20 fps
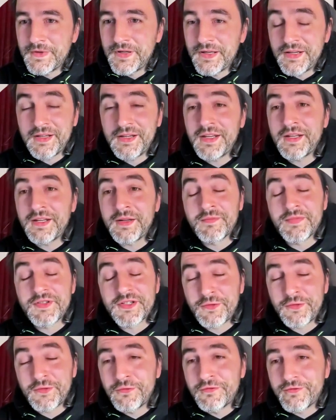And again, I'm
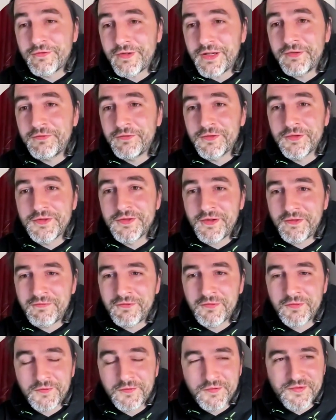so grateful to
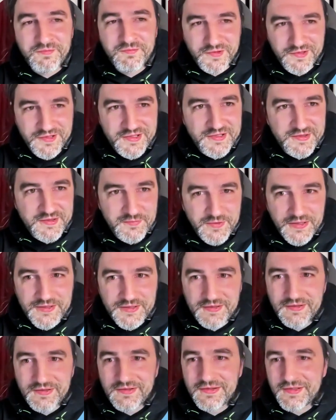everyone who's
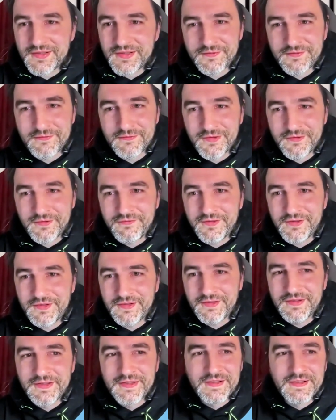participating. This is really fun.